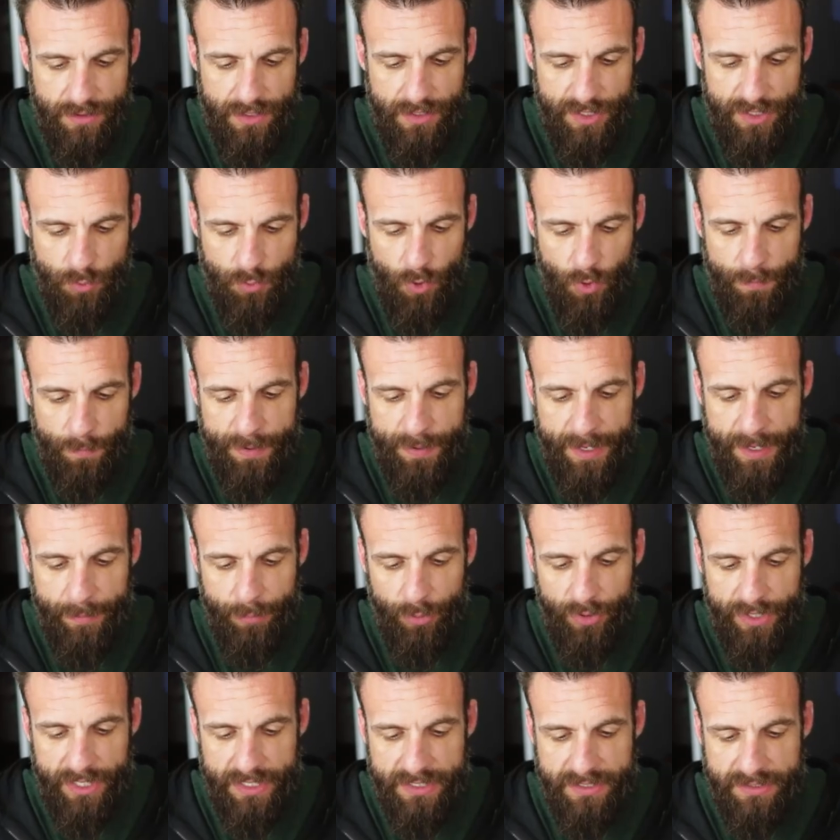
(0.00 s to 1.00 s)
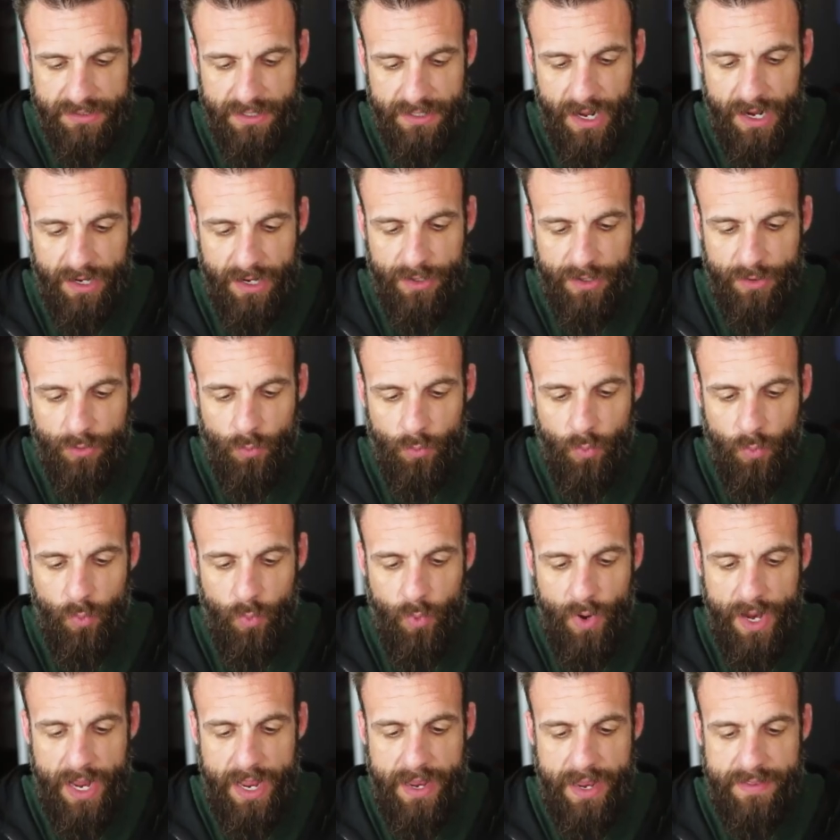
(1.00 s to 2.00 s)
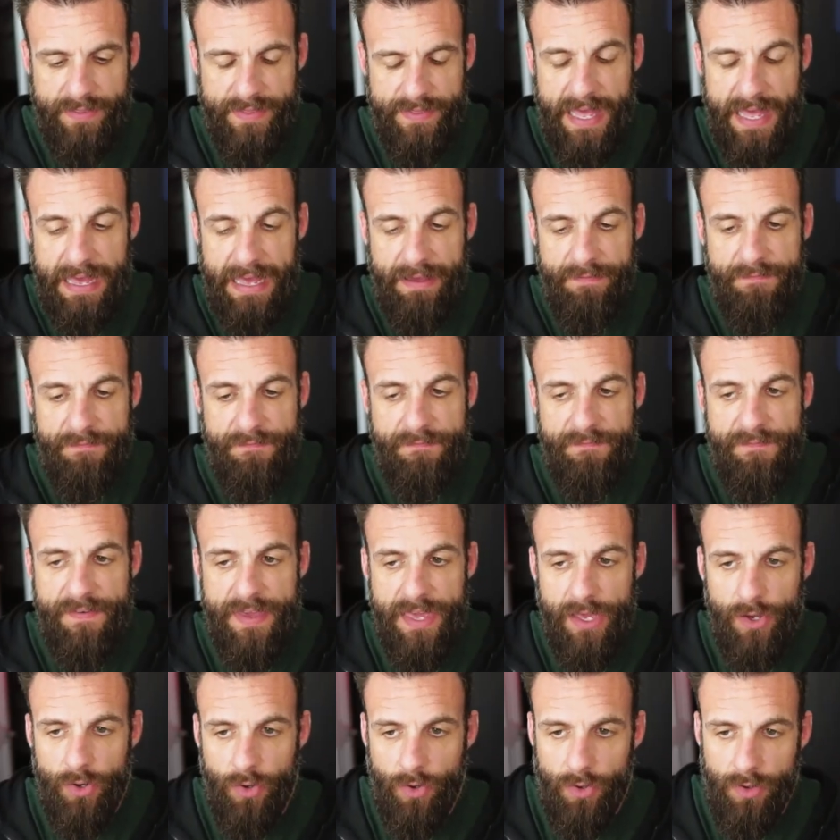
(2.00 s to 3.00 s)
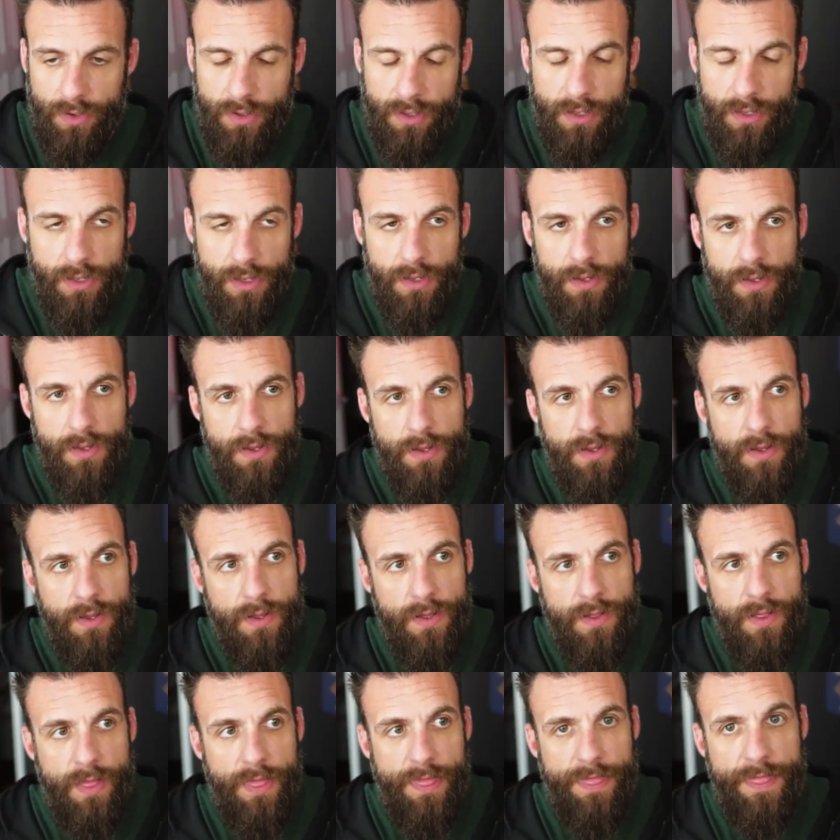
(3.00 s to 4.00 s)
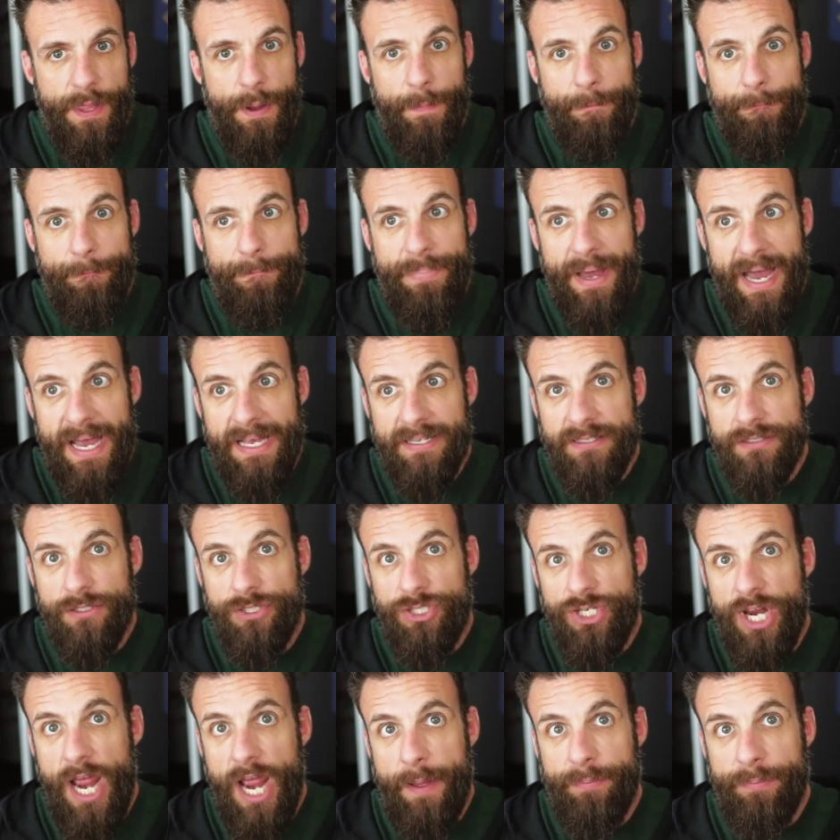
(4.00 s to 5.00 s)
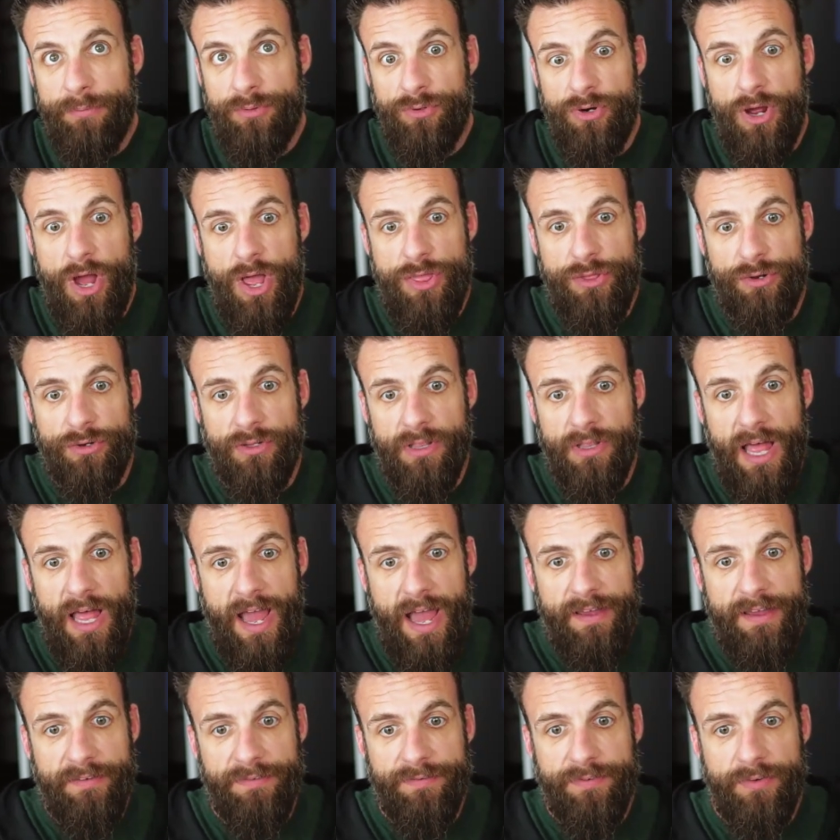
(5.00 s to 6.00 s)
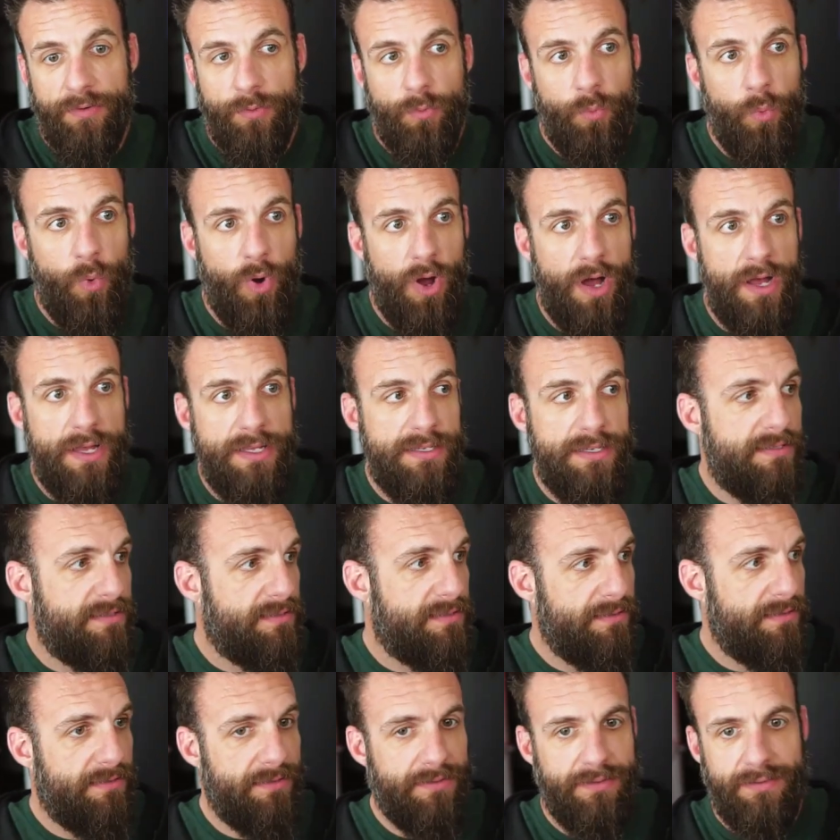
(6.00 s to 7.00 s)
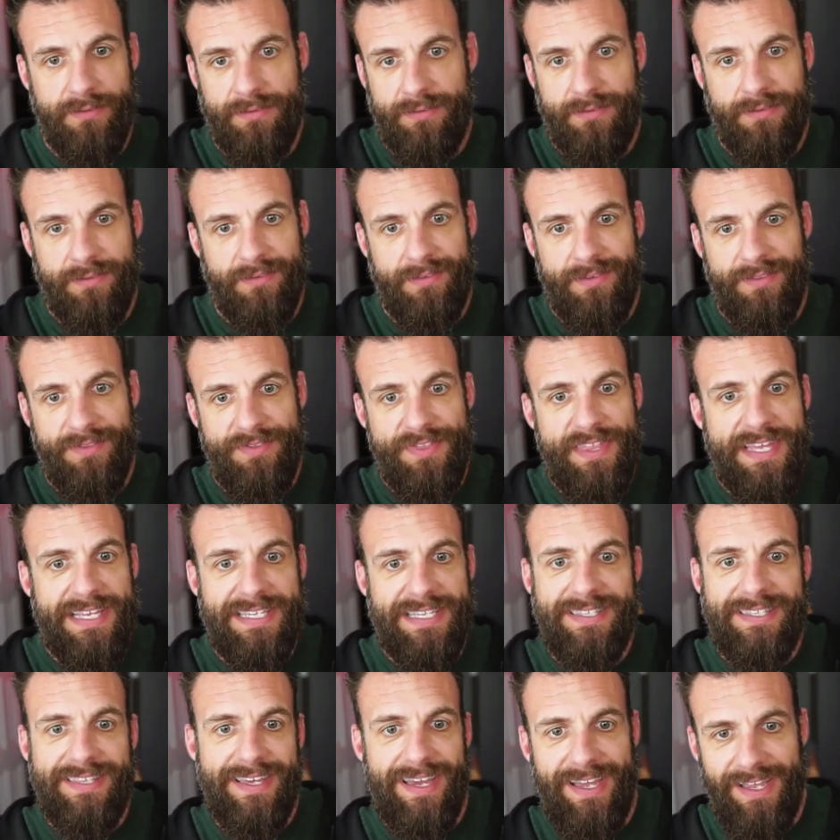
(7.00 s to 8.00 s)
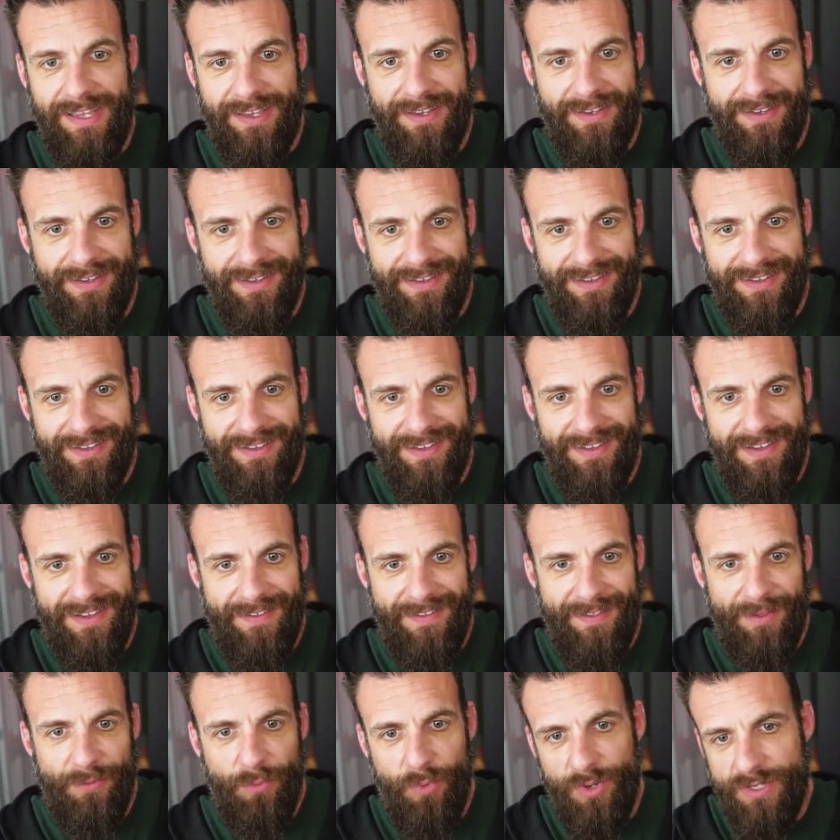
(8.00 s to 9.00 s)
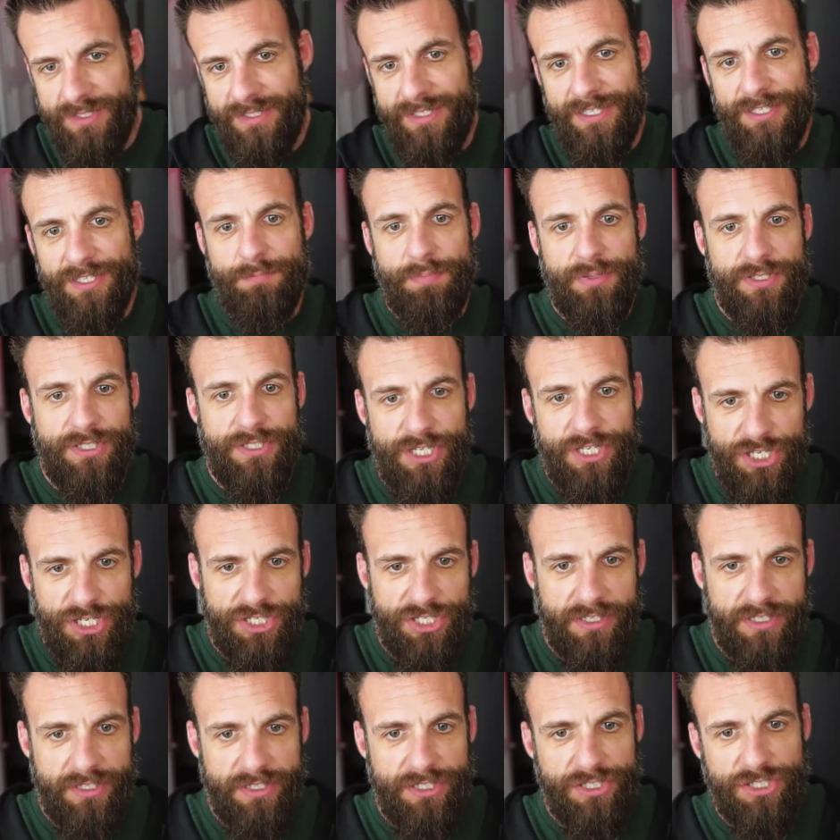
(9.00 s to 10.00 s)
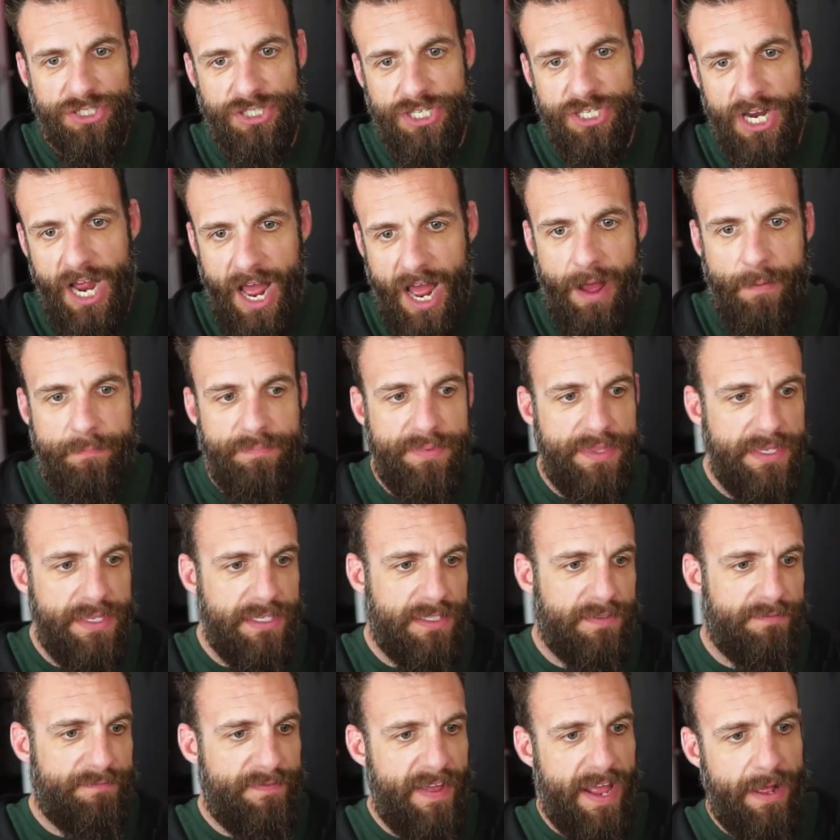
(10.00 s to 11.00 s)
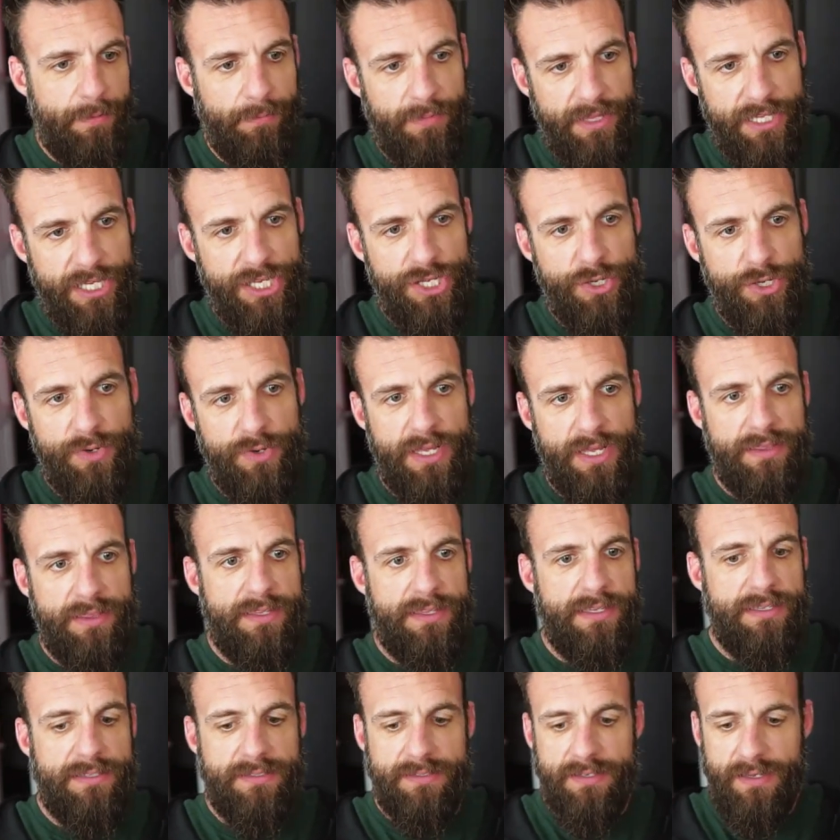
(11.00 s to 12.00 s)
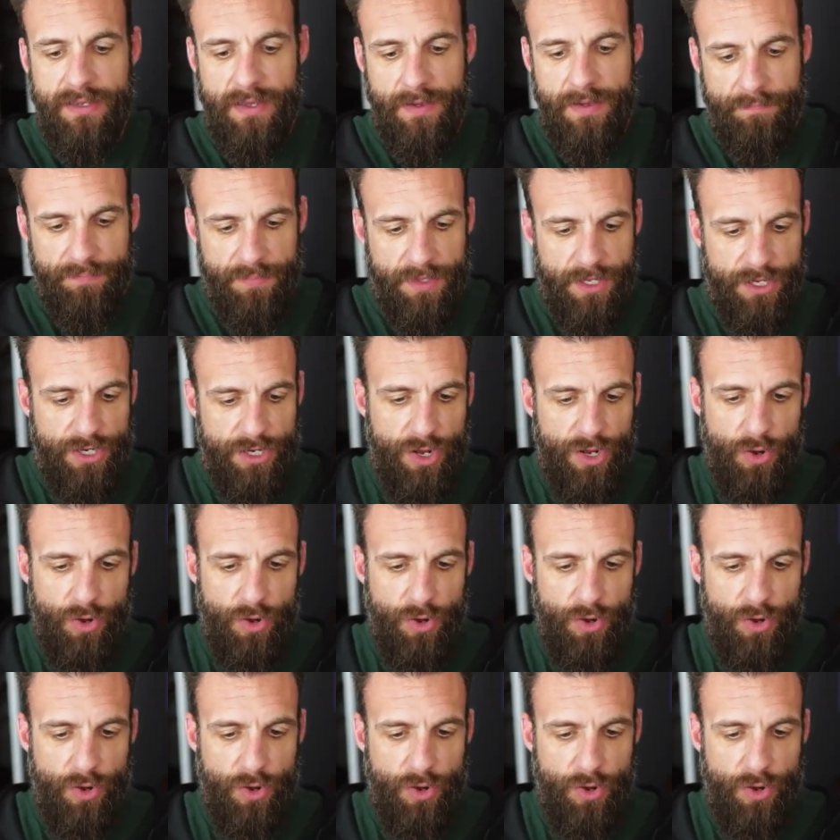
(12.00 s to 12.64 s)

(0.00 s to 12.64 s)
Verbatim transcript: is where people get stuck when they feel the best chapter of their life was this thing, was this position, this job, this family unit, this, you know,